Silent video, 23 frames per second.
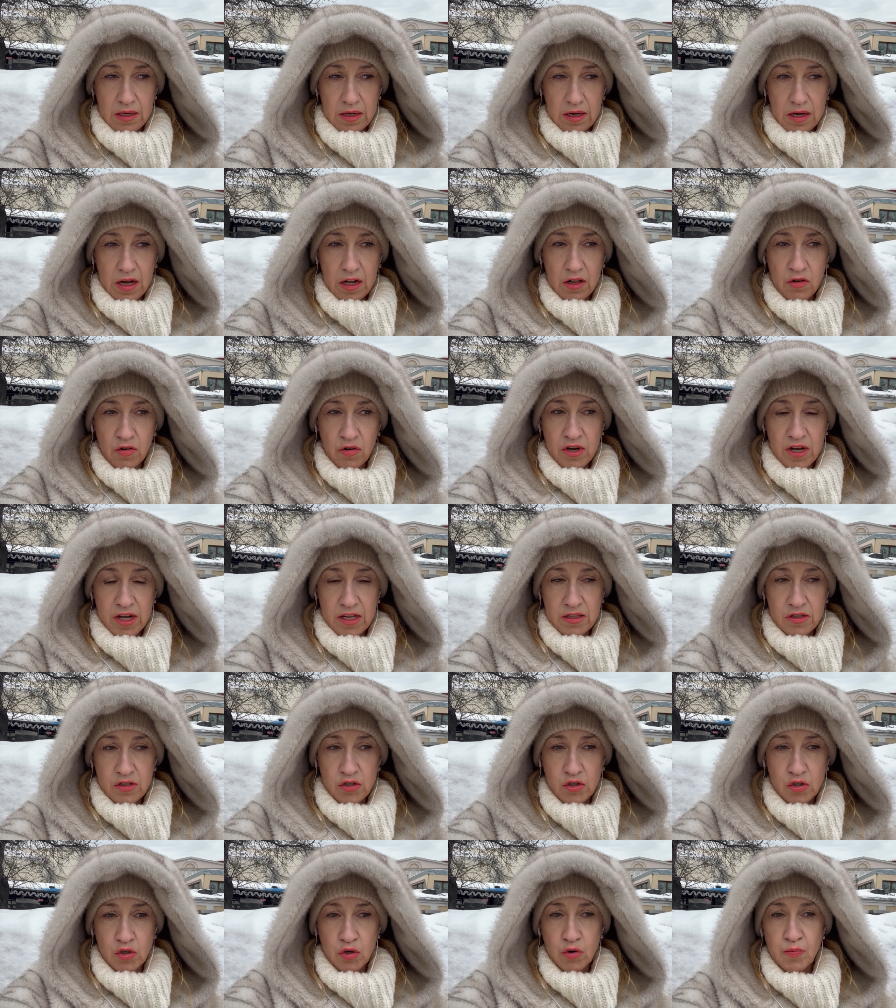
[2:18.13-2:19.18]
I look at
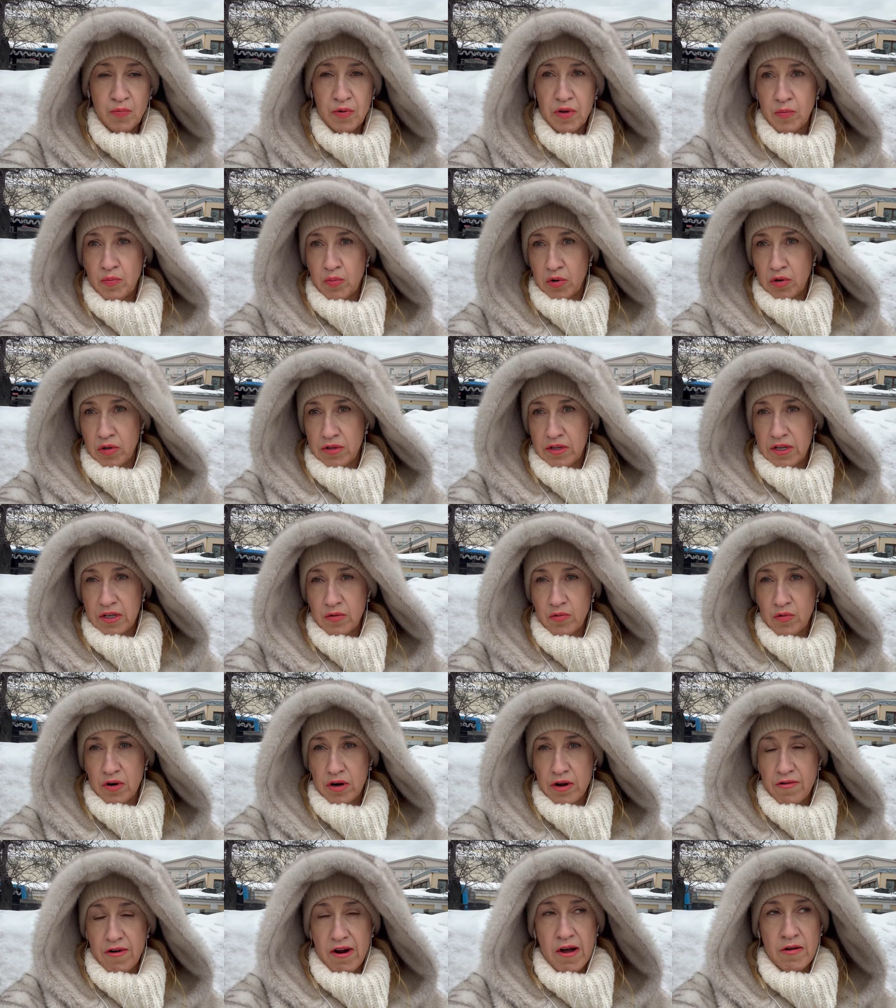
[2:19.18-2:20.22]
two people that
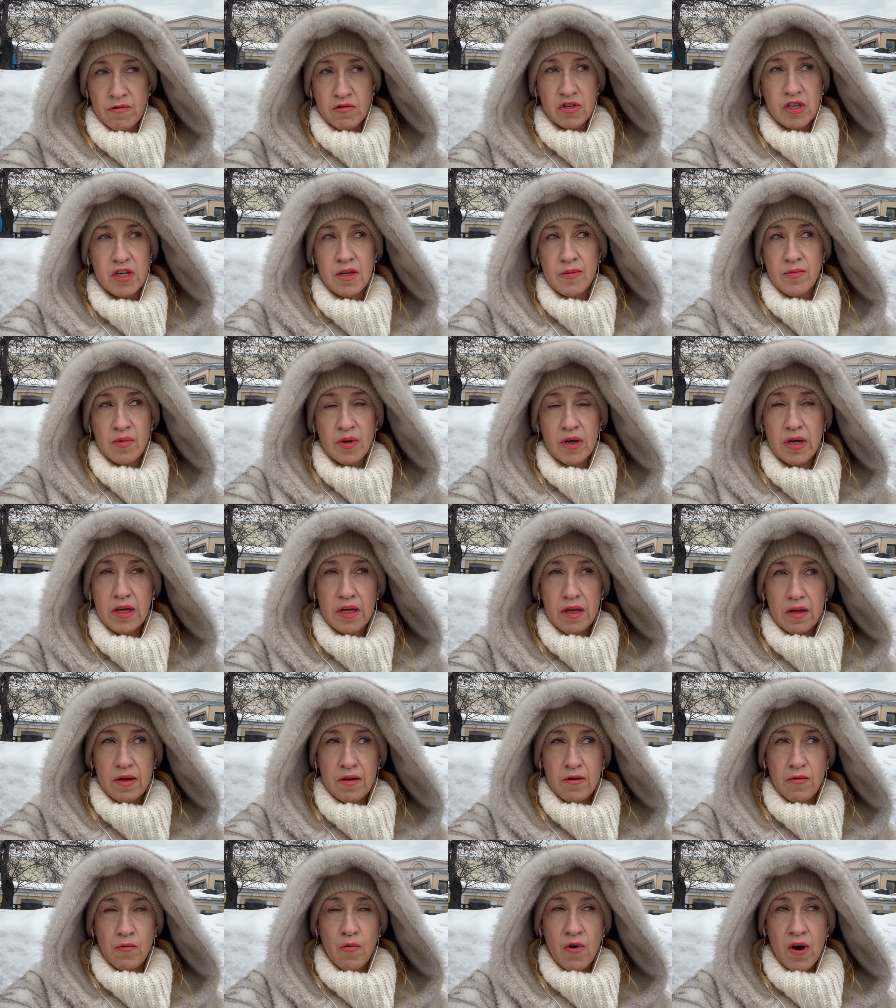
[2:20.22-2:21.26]
were around him.
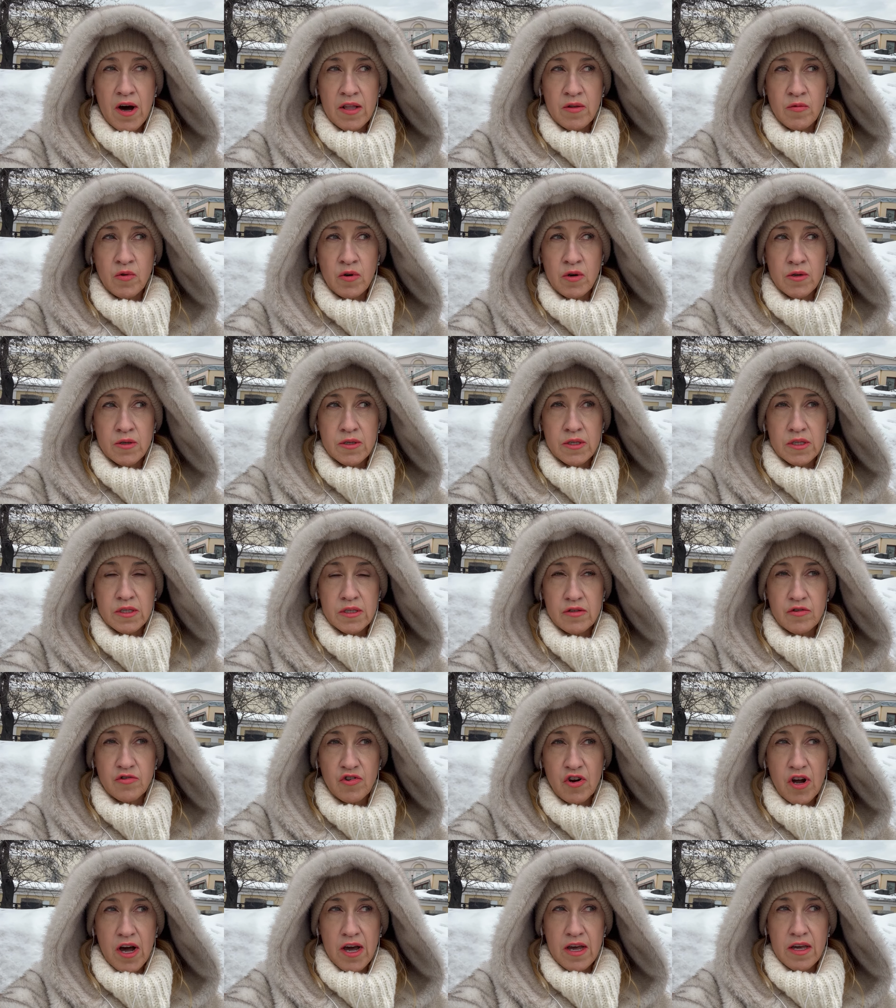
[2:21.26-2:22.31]
One was
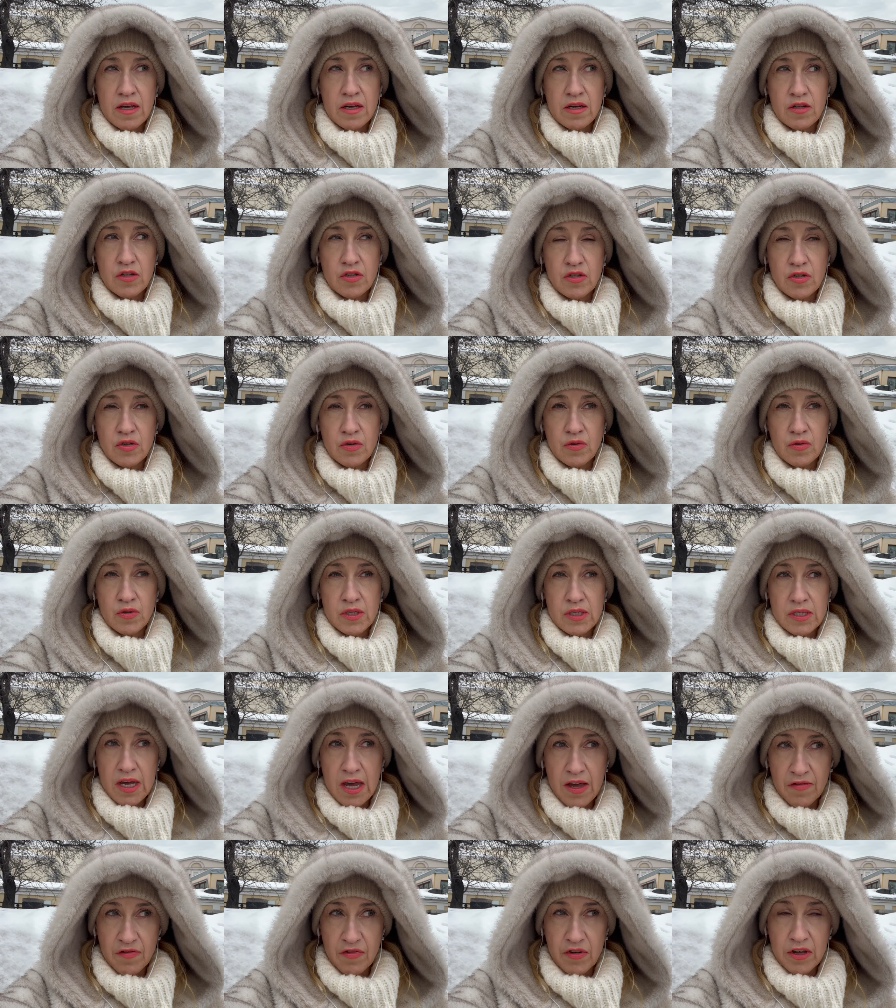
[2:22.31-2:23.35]
trying to
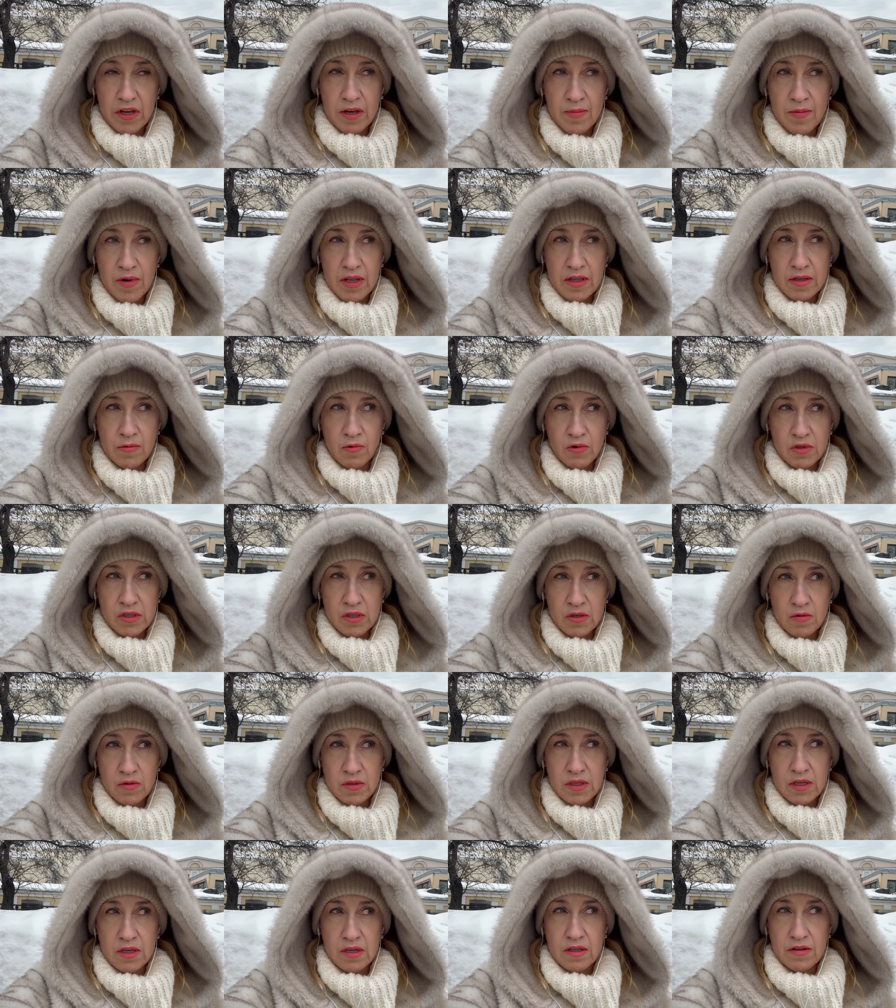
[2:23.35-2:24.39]
save him and was
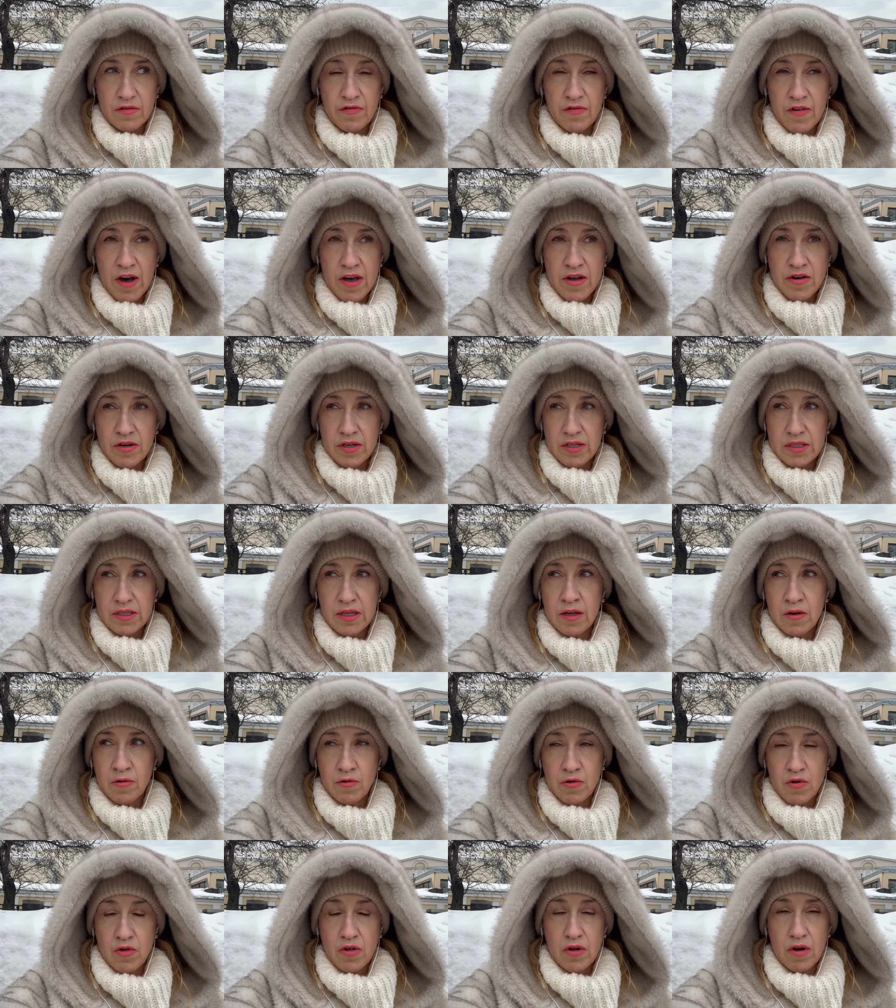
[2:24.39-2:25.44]
using the fire
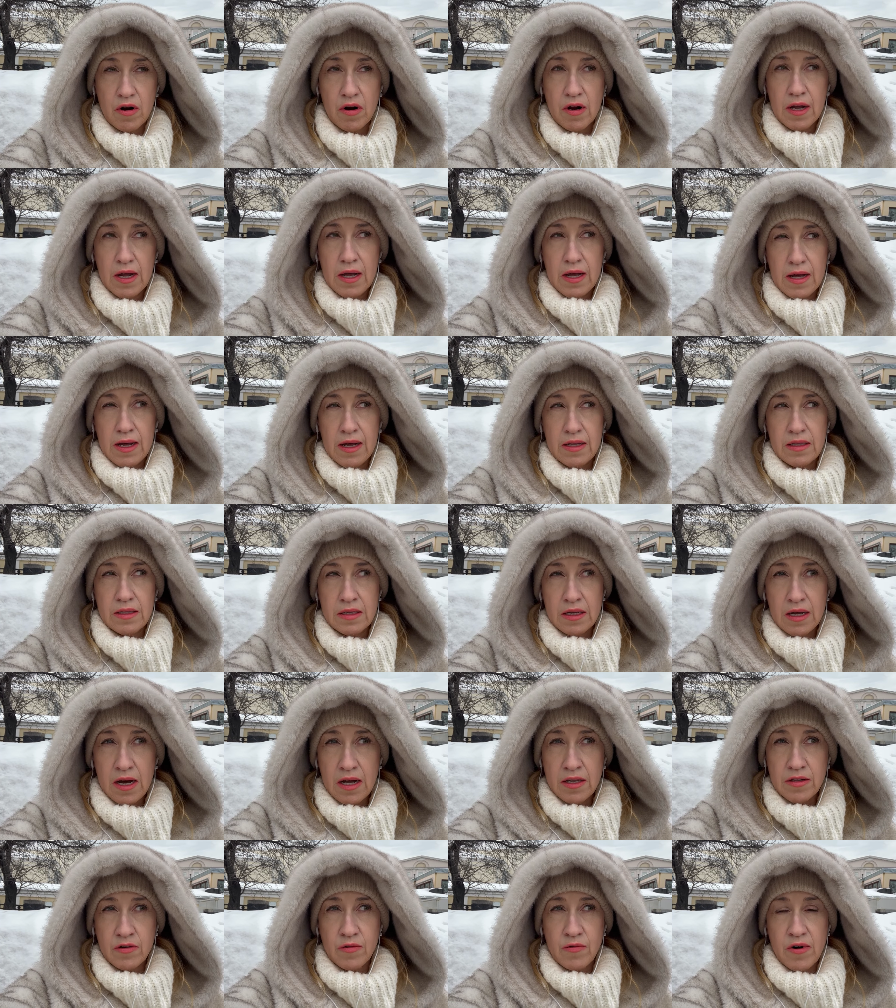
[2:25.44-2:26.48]
extinguisher, and the
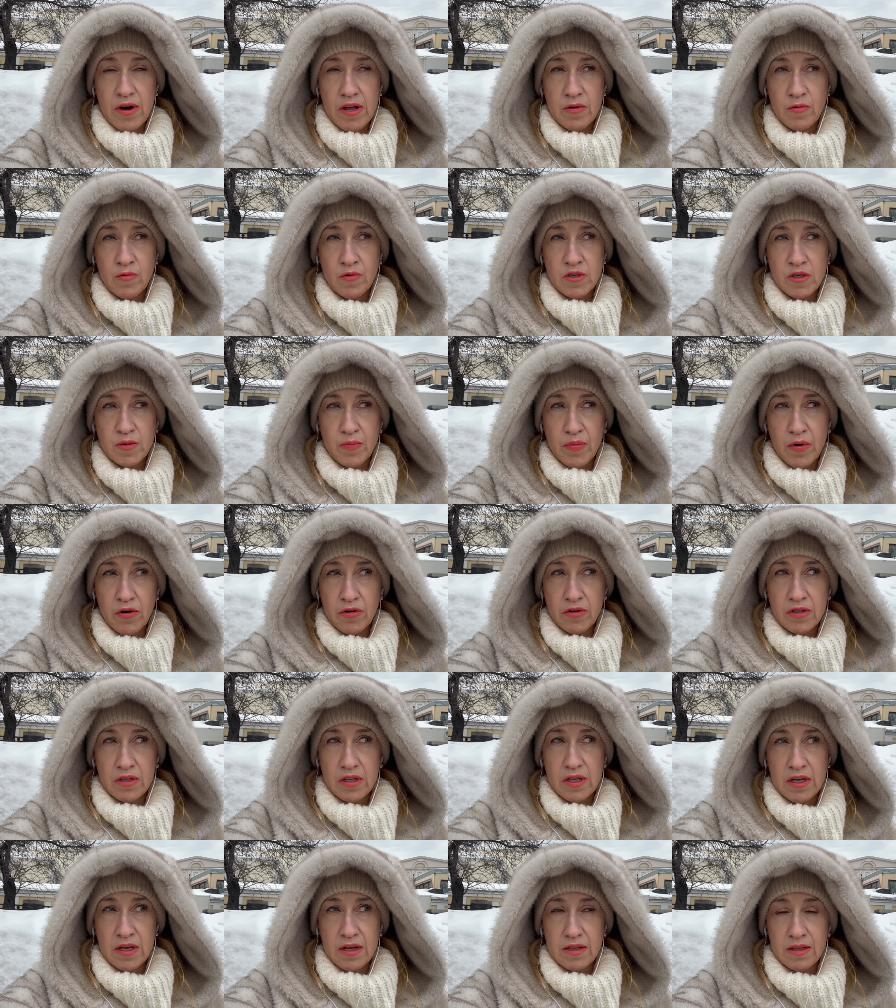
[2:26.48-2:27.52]
other one was
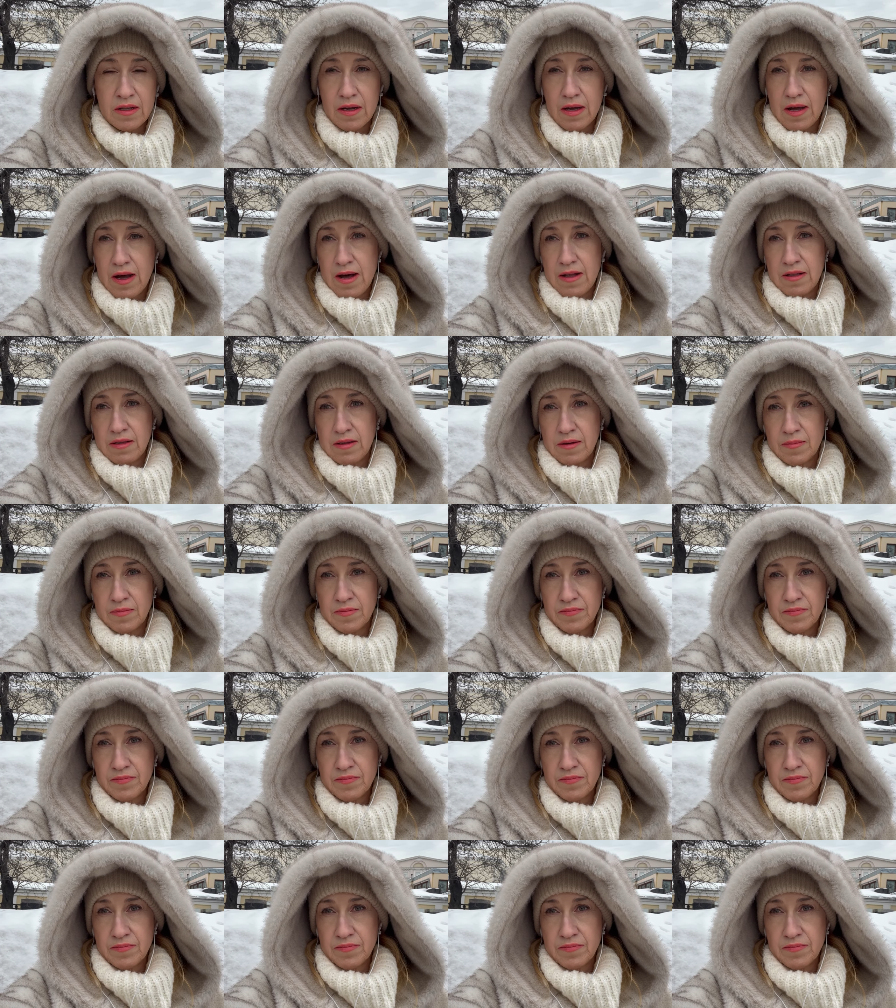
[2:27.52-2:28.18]
pointing the gun.